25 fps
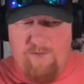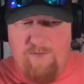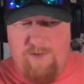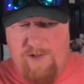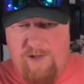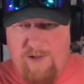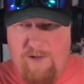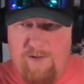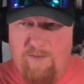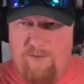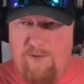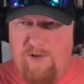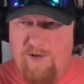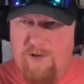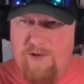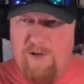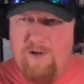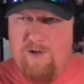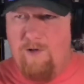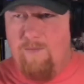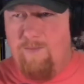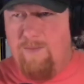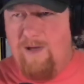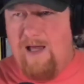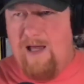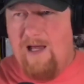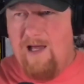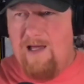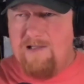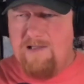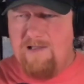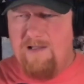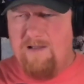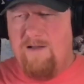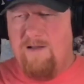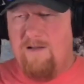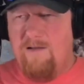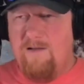here that we couldn't go past,
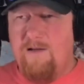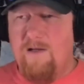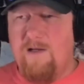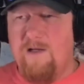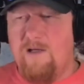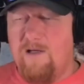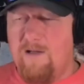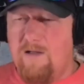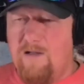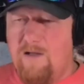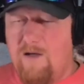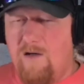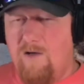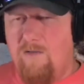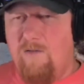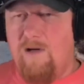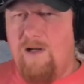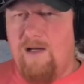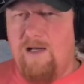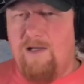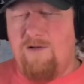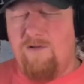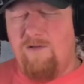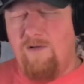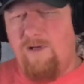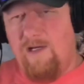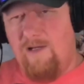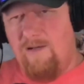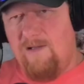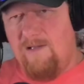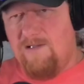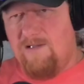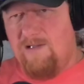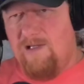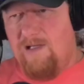and then Narawat had created these